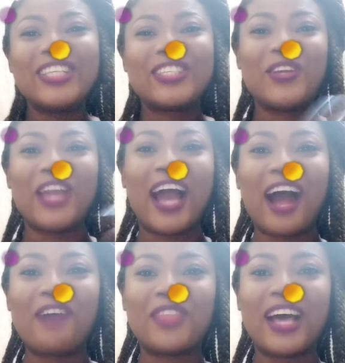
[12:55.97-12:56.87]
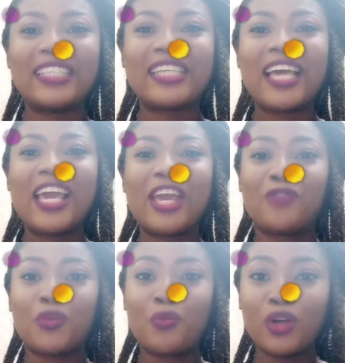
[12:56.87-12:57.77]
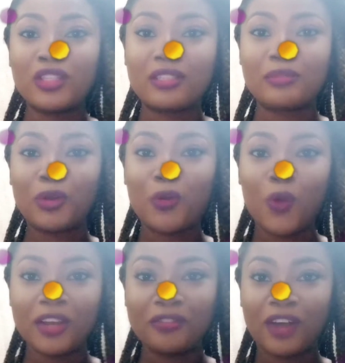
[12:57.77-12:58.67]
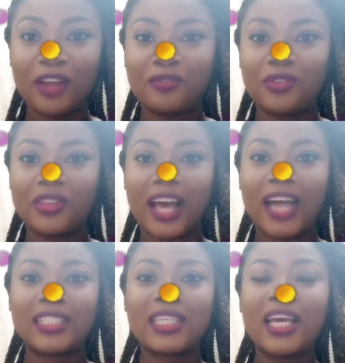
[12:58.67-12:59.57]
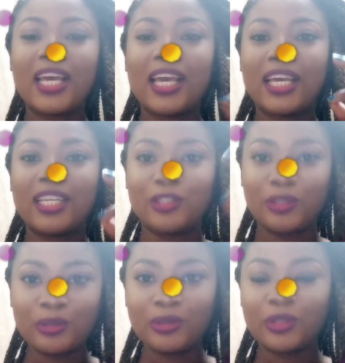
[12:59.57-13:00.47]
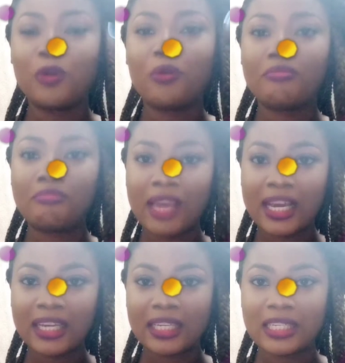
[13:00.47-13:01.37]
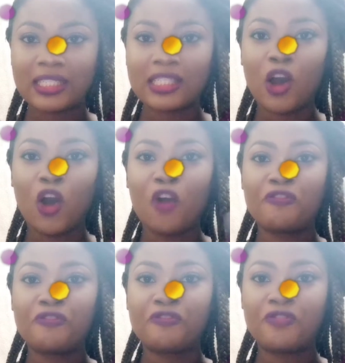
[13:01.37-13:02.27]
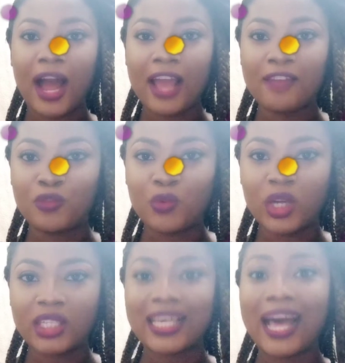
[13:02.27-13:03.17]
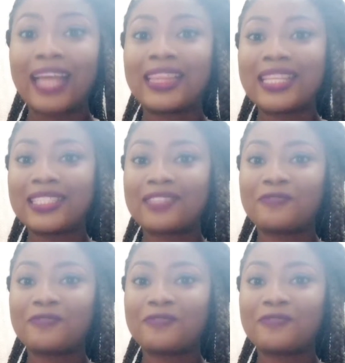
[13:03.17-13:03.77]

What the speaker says: So you have that. If you want to be qualified for that, make a list of 5 words, at least